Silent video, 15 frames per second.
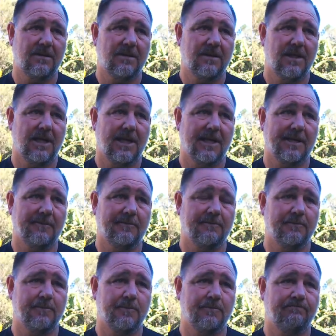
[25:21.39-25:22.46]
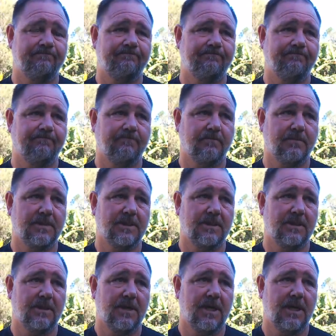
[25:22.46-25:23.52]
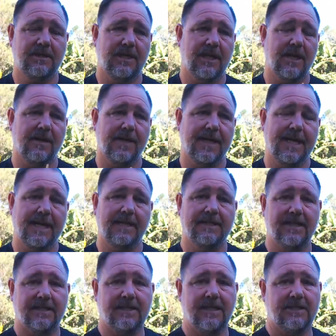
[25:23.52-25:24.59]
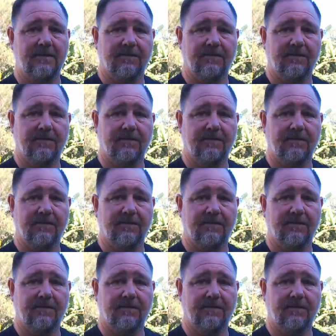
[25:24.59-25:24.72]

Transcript: As far as,